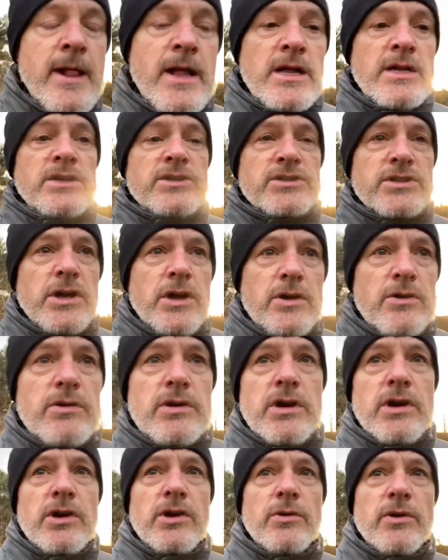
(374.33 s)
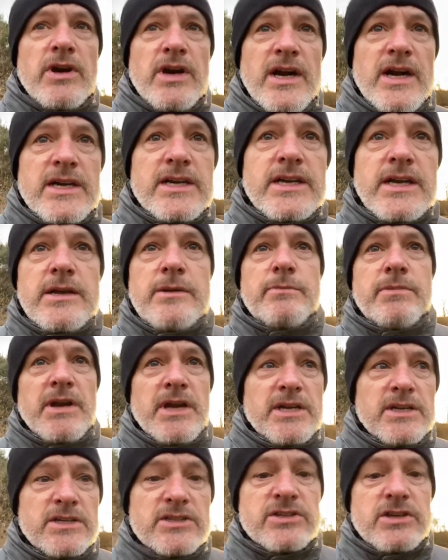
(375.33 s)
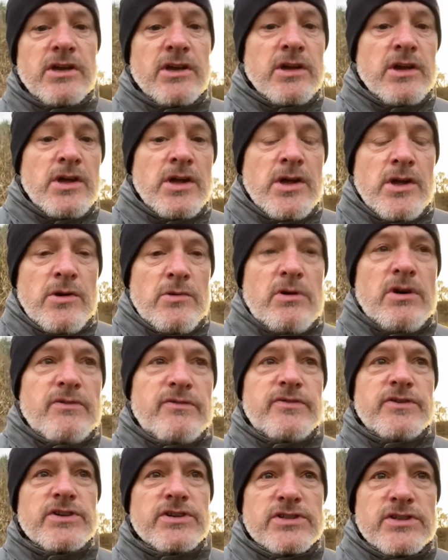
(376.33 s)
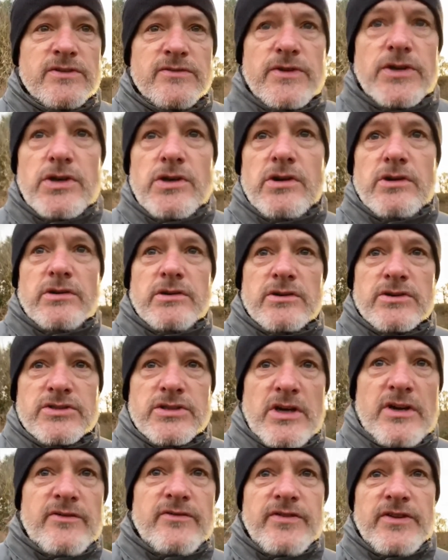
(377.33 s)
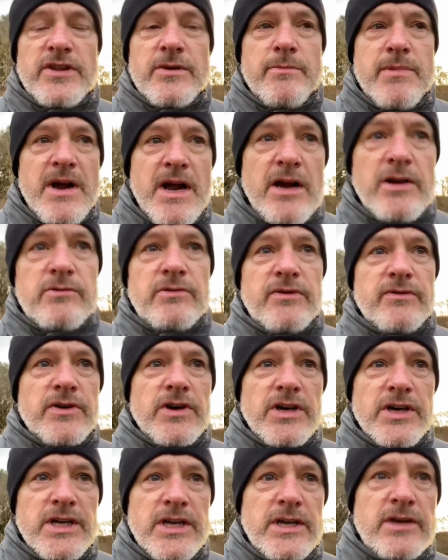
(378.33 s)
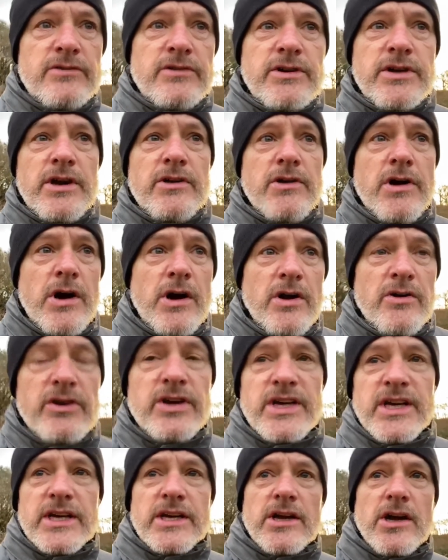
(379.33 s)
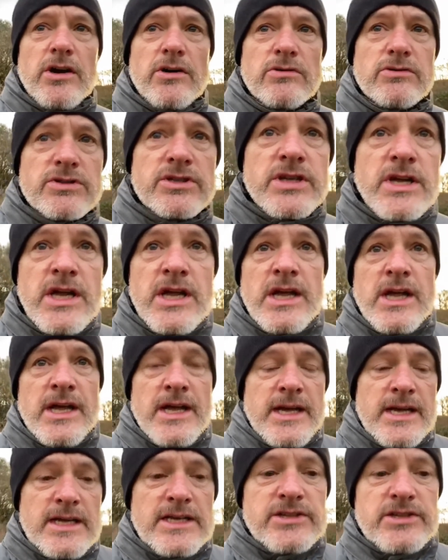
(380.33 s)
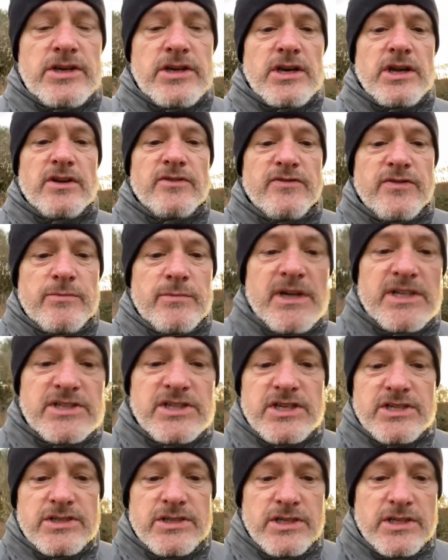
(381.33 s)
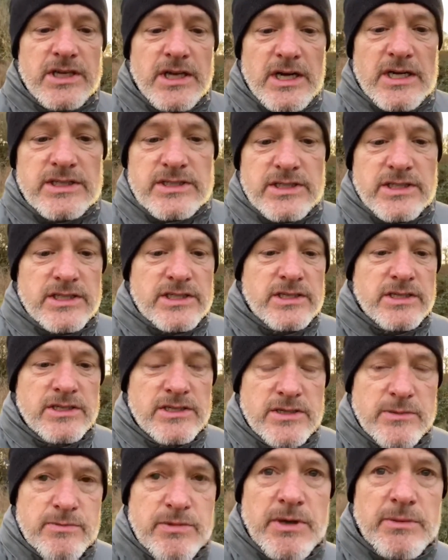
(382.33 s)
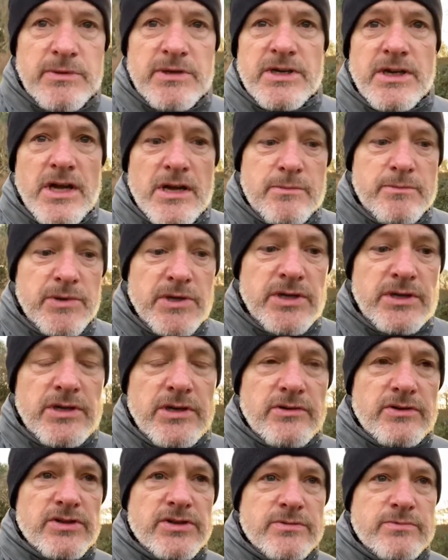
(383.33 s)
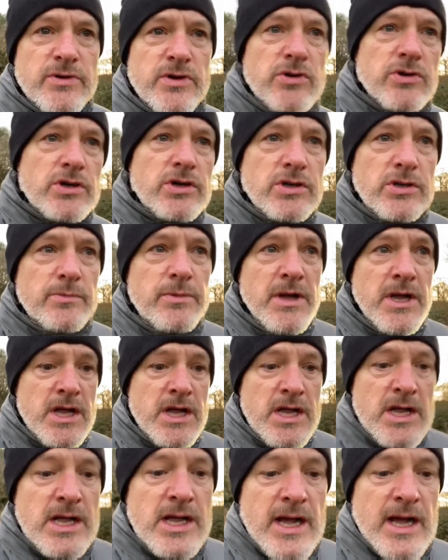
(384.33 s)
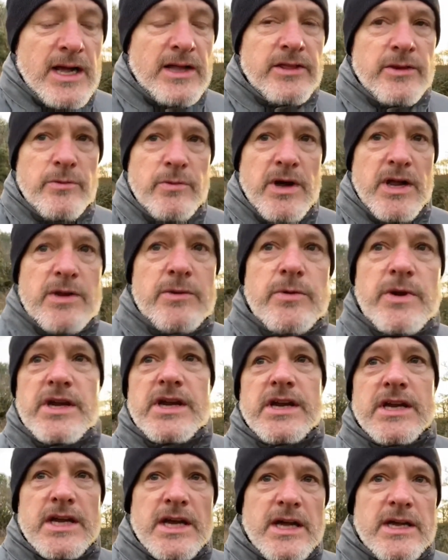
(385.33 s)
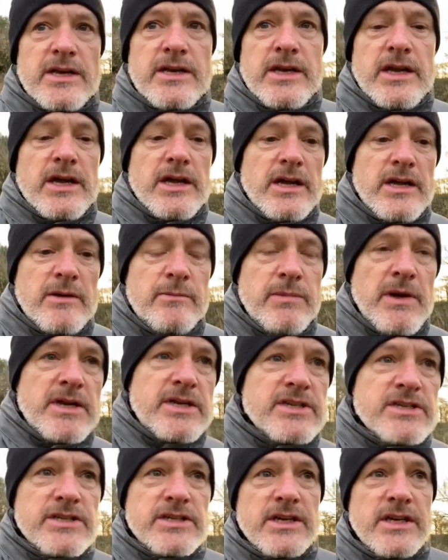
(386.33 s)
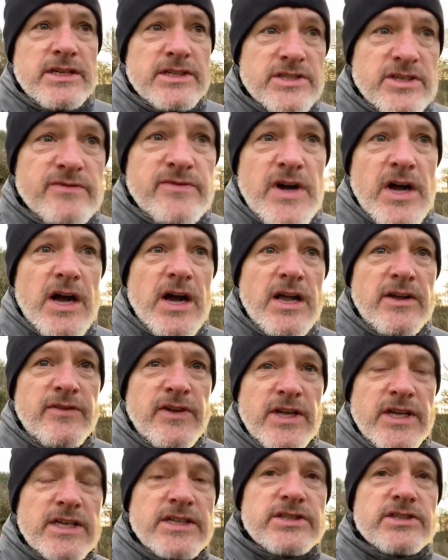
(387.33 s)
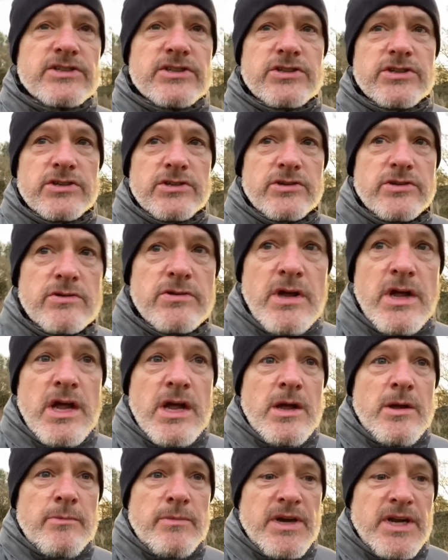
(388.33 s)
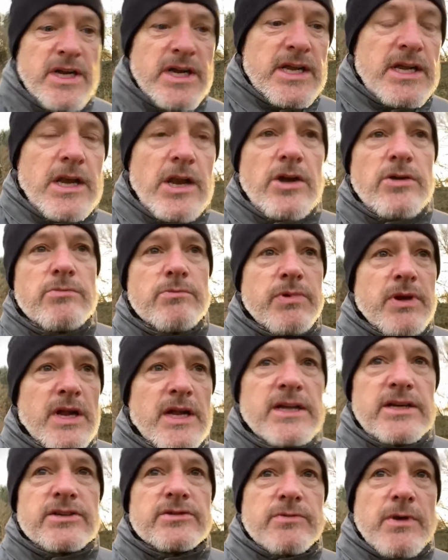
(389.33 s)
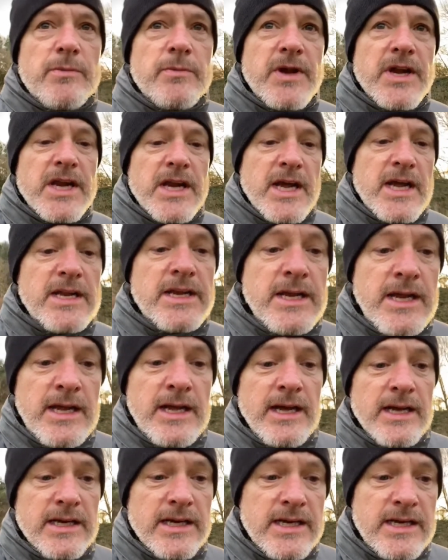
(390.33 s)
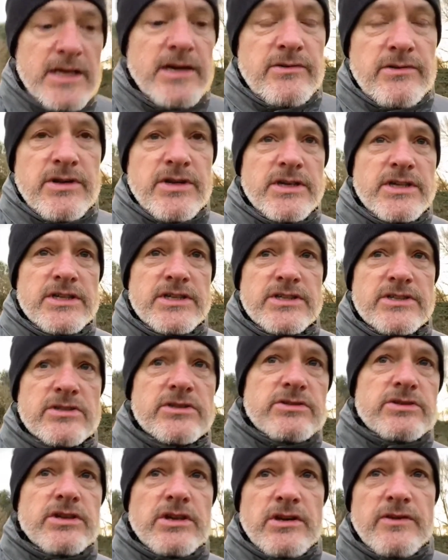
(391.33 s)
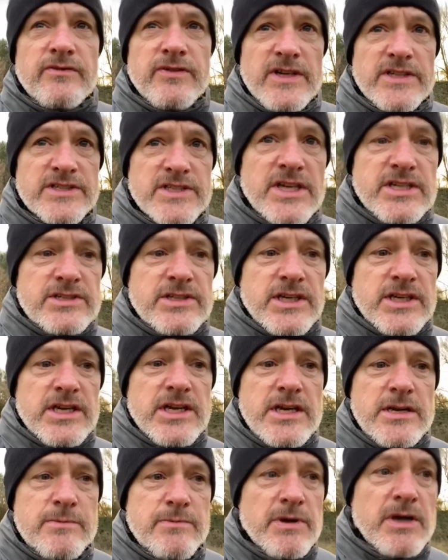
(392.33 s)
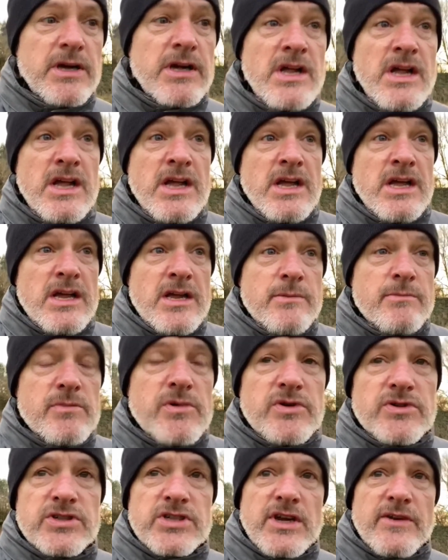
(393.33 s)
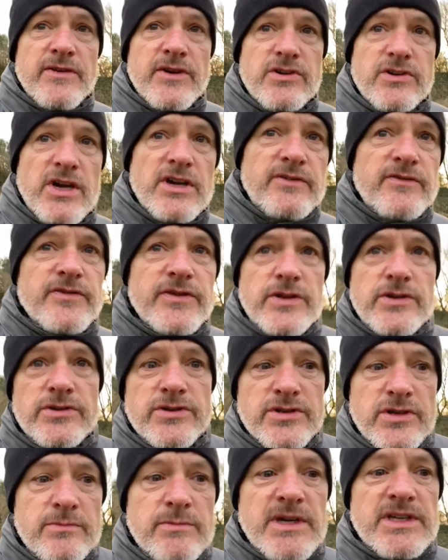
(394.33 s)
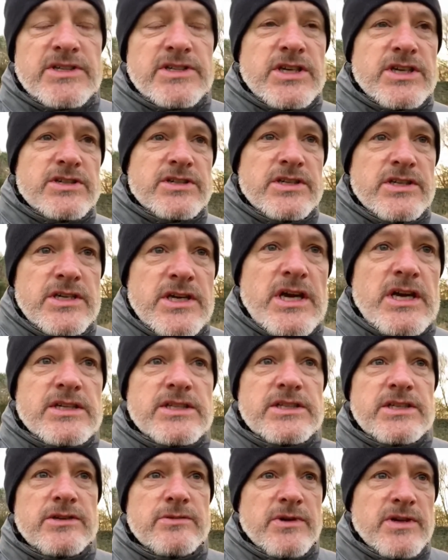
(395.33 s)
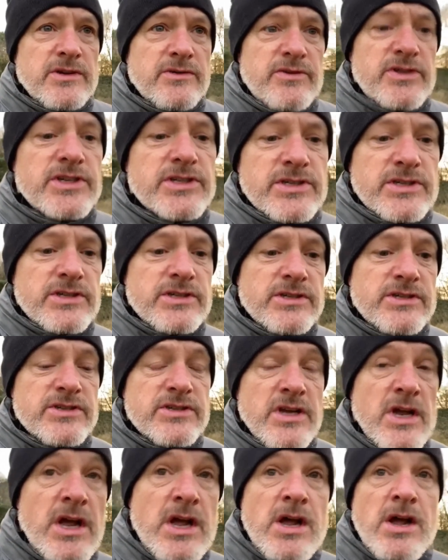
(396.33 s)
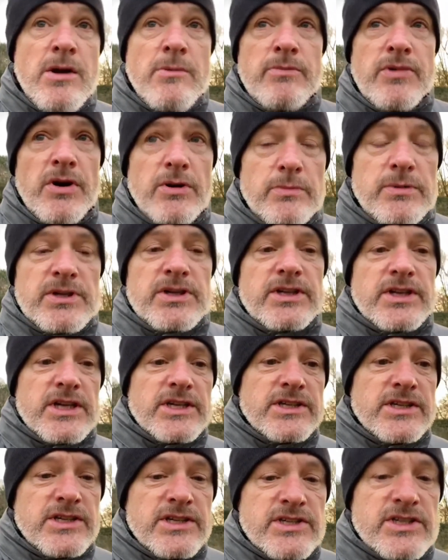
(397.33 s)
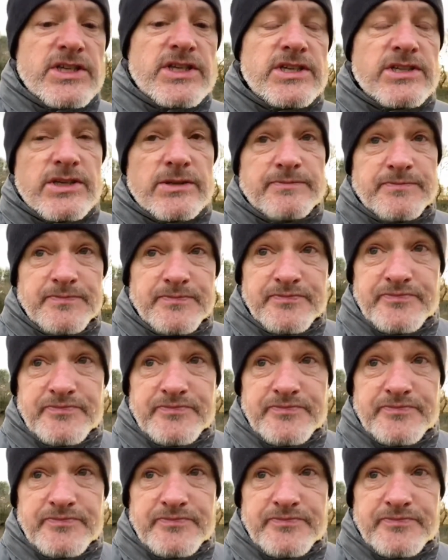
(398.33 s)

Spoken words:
So who are our key players? Well, first of all, starting from the back, we've got Kieran O'Hara in goals. He's on loan from Manchester United. As you probably know, Burton are a small club, and the way we can basically survive is to bring in loan players when we can, and Kieran is such a fantastic keeper. He must have a great future at Manchester United when he returns, probably at the end of the season.